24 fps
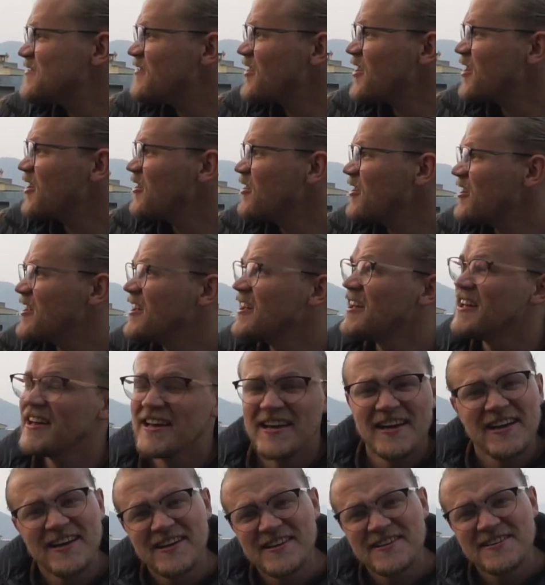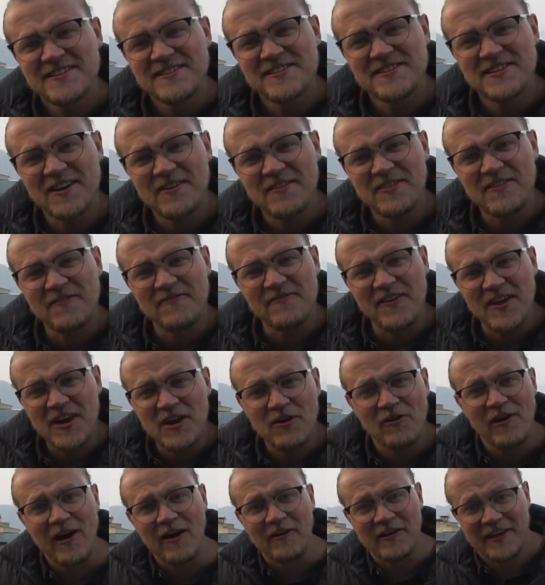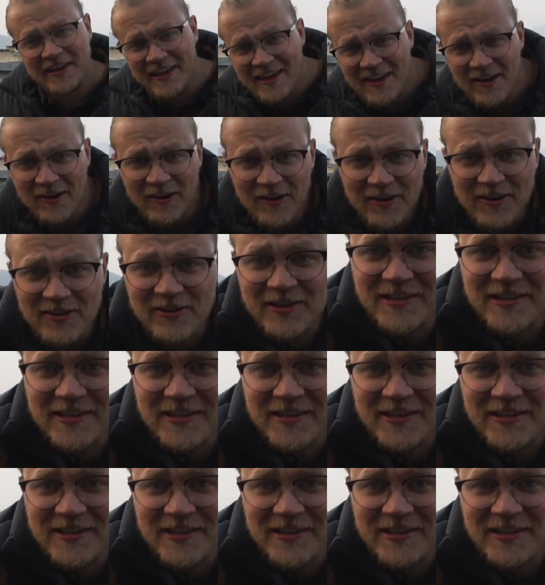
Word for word: figured start the video out here. You